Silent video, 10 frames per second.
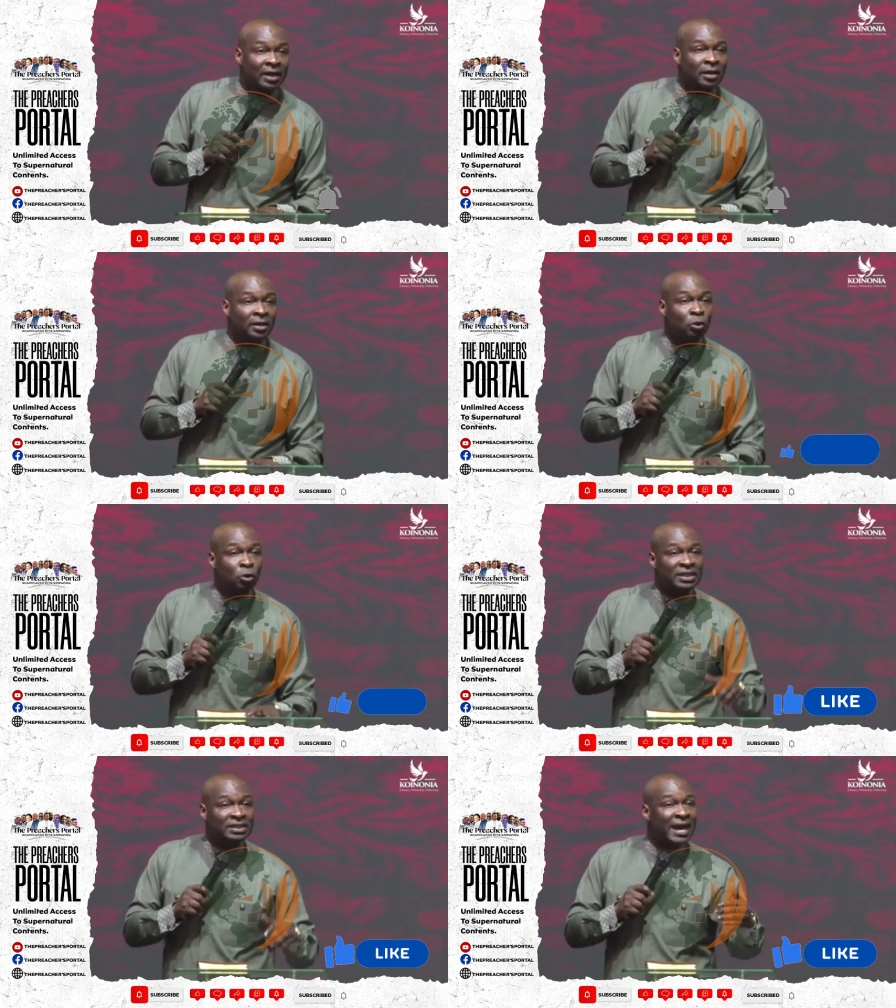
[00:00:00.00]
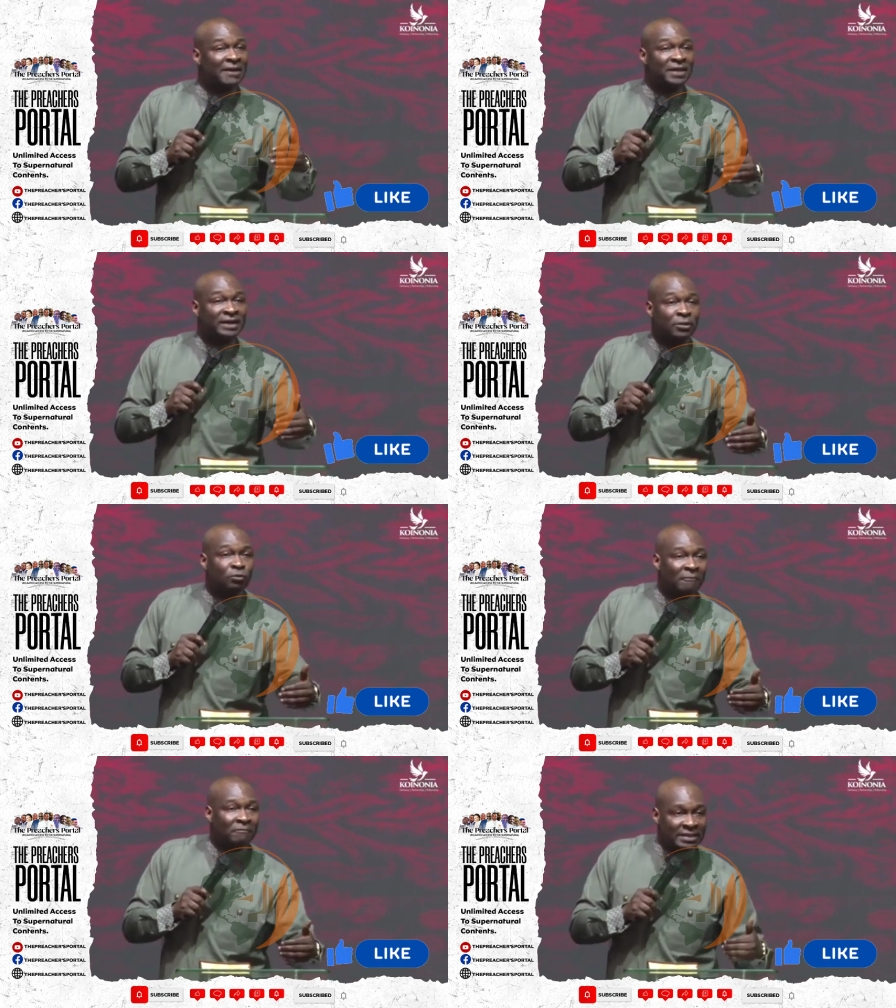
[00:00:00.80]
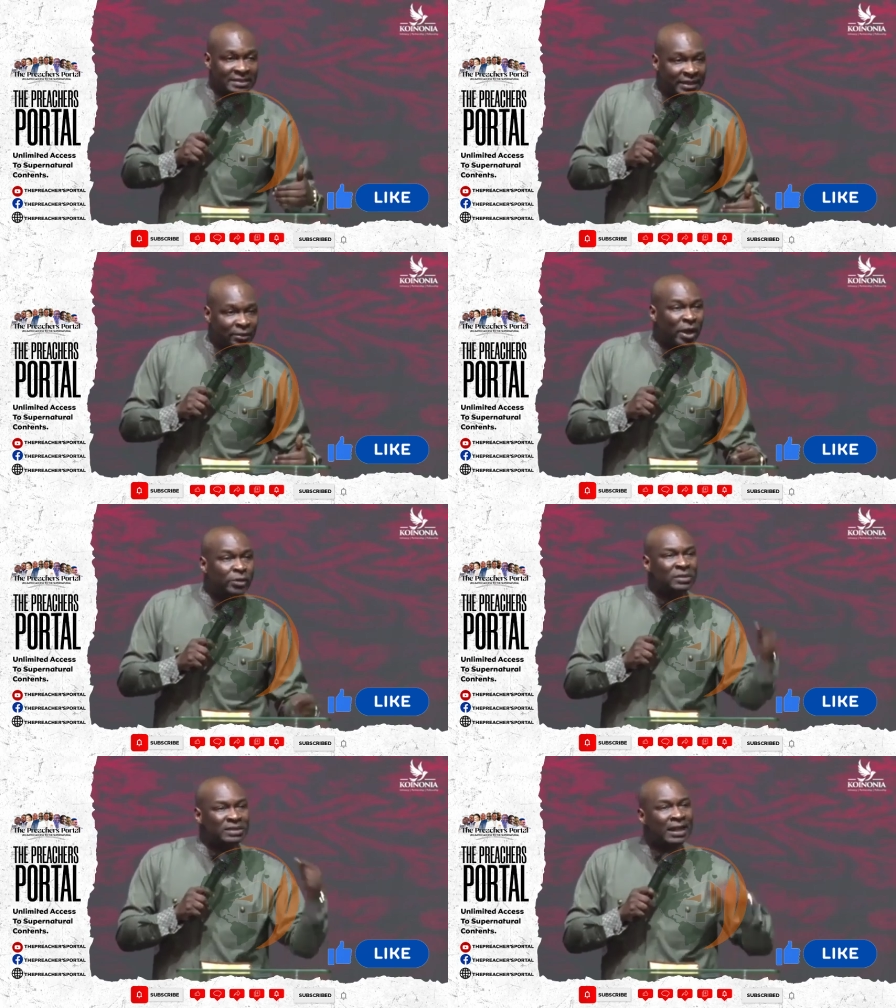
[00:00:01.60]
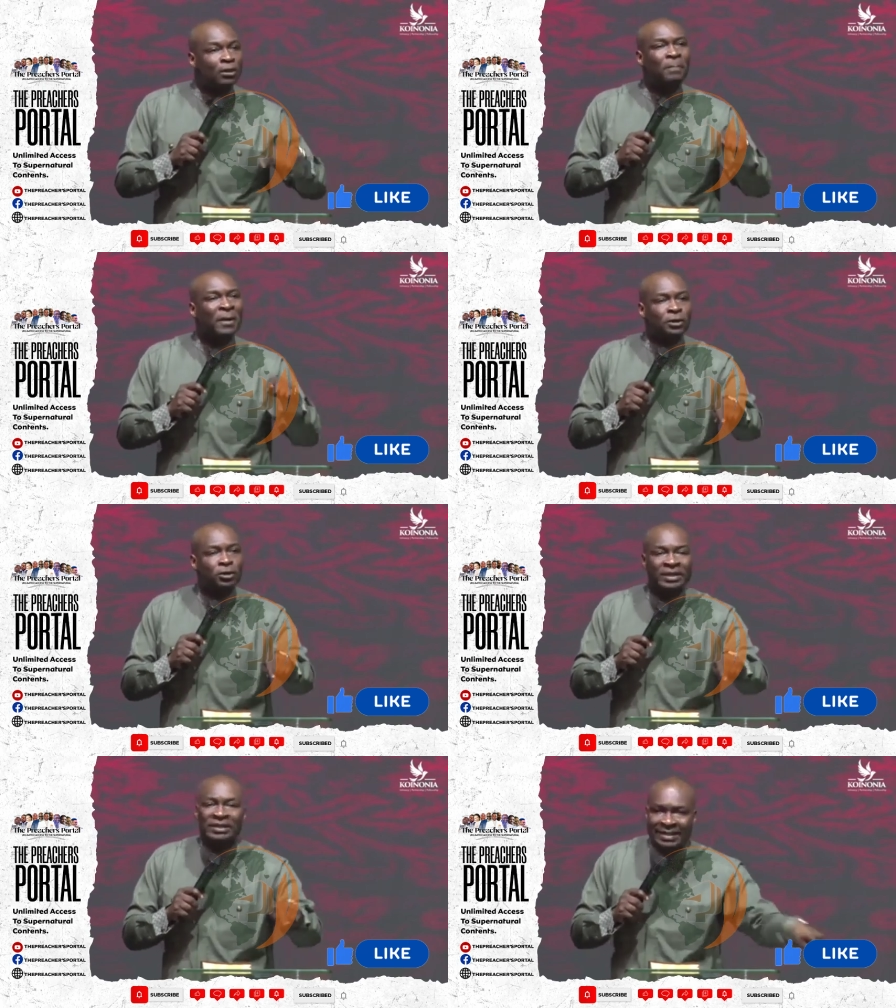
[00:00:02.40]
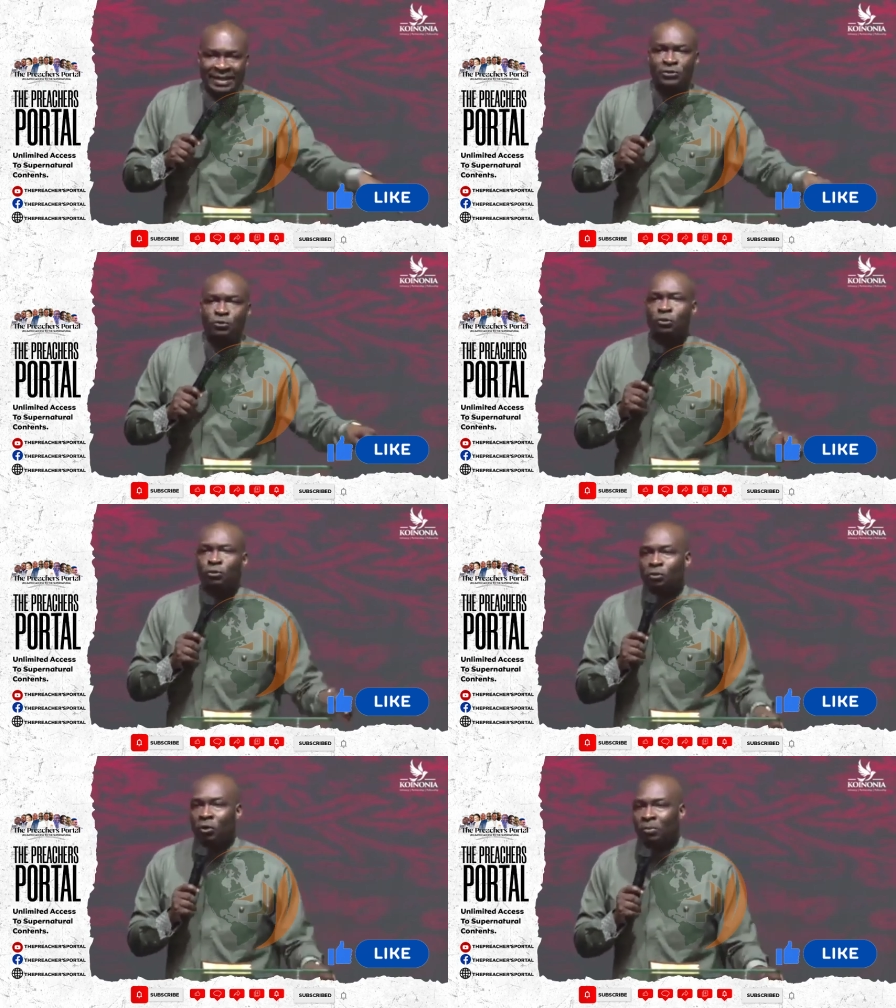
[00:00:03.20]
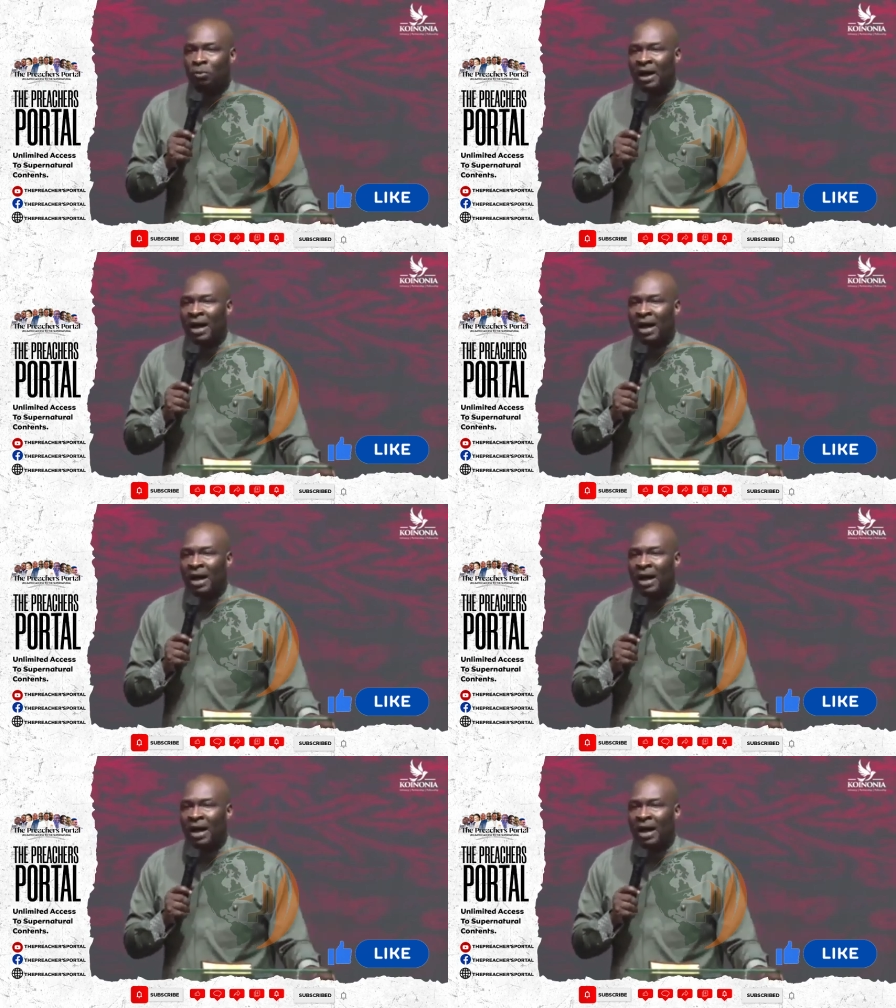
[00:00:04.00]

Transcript: Notice everything you have been seeing. When you stand up and do it, it gets you into trouble.